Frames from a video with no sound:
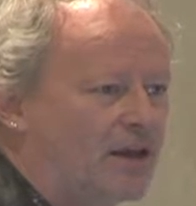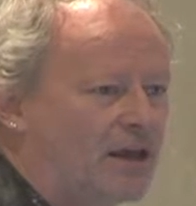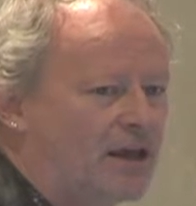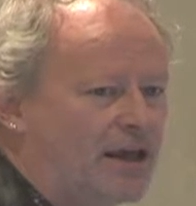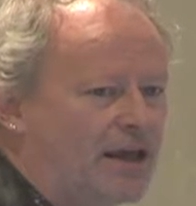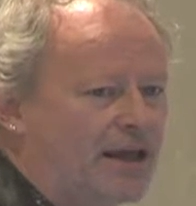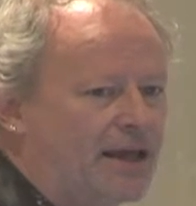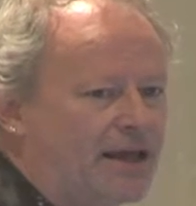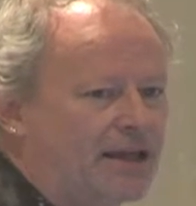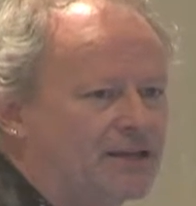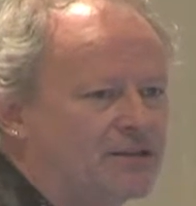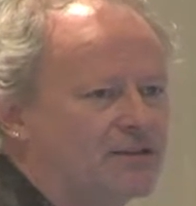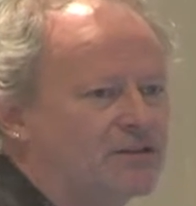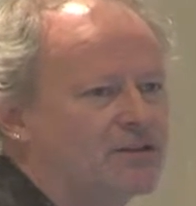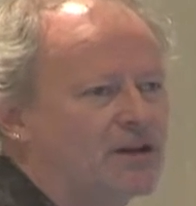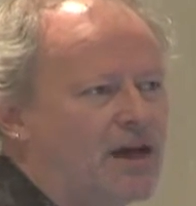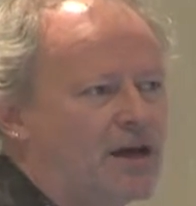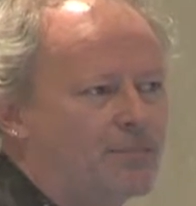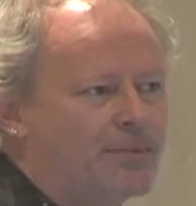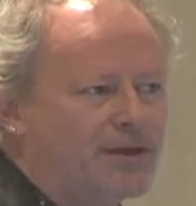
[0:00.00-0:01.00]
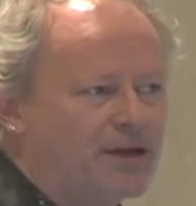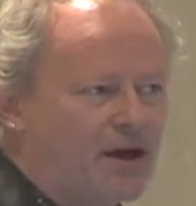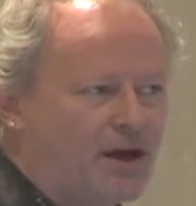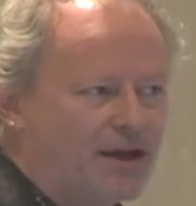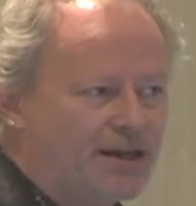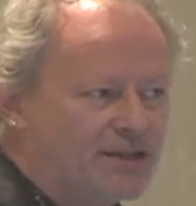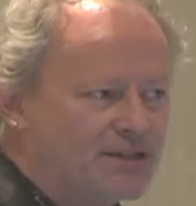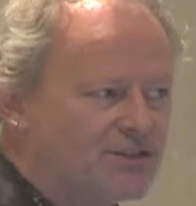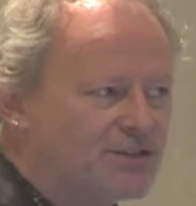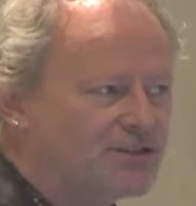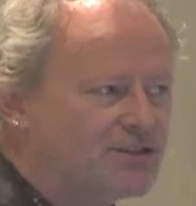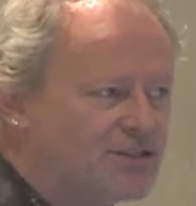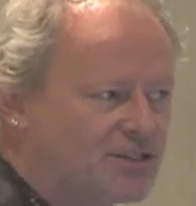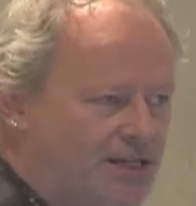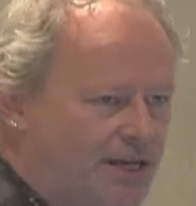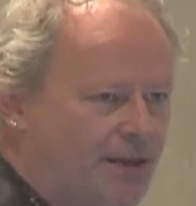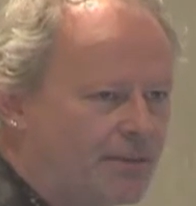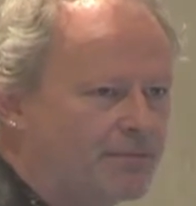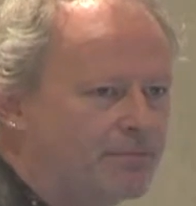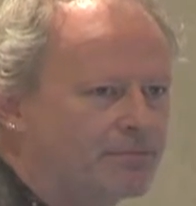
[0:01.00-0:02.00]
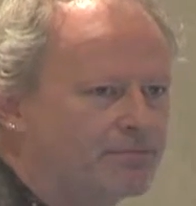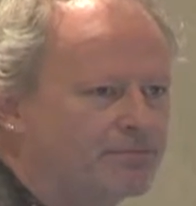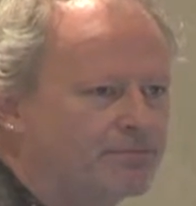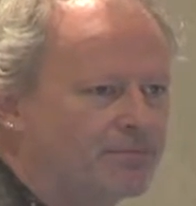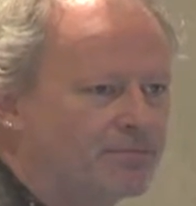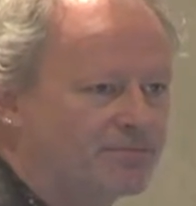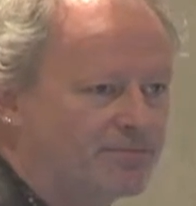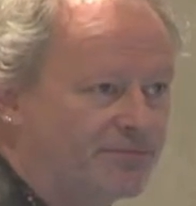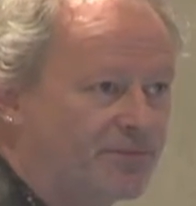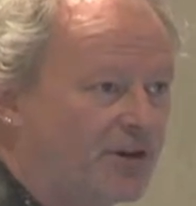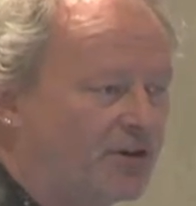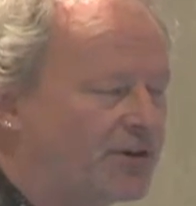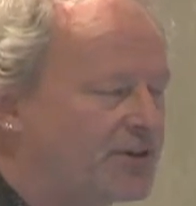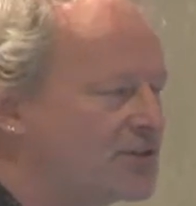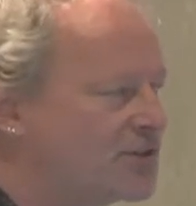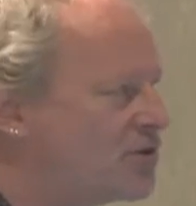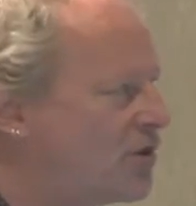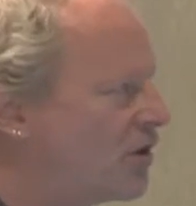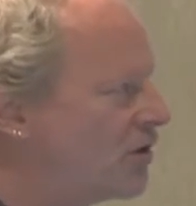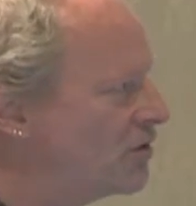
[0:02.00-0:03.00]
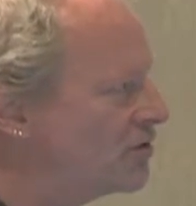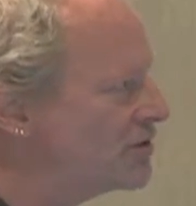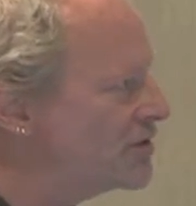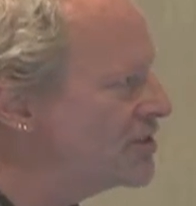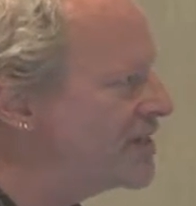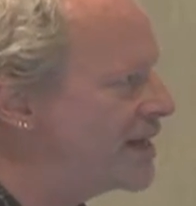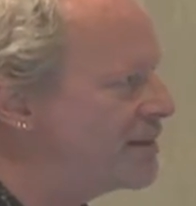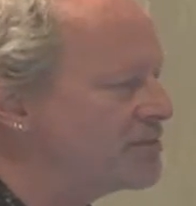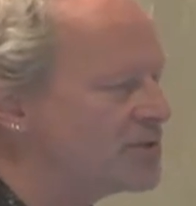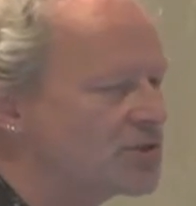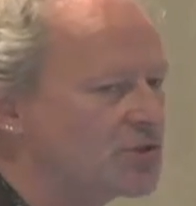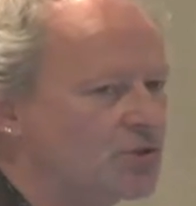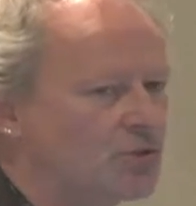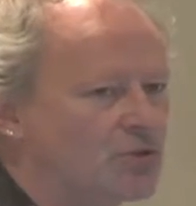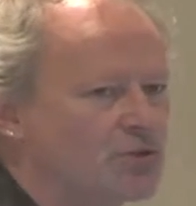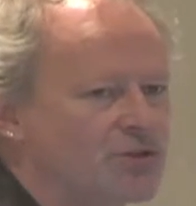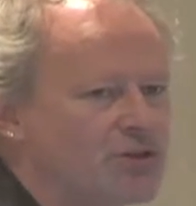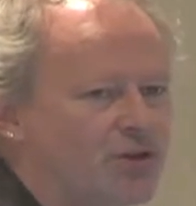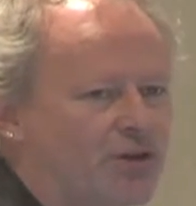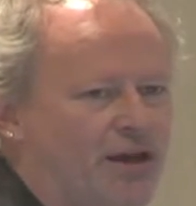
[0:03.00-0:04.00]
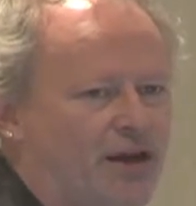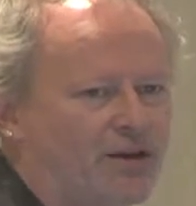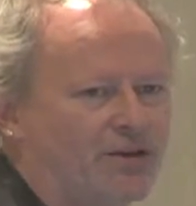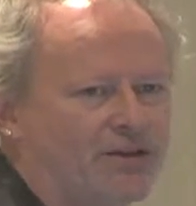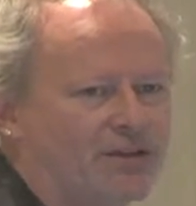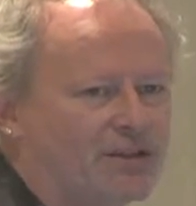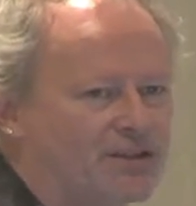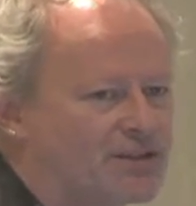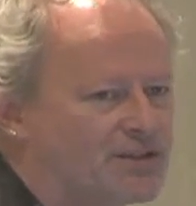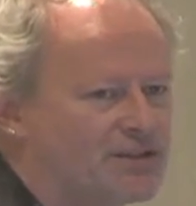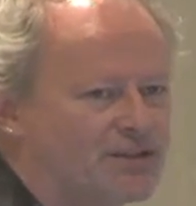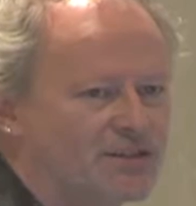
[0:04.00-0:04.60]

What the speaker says: And RPI is a very strong STEM school, so calculus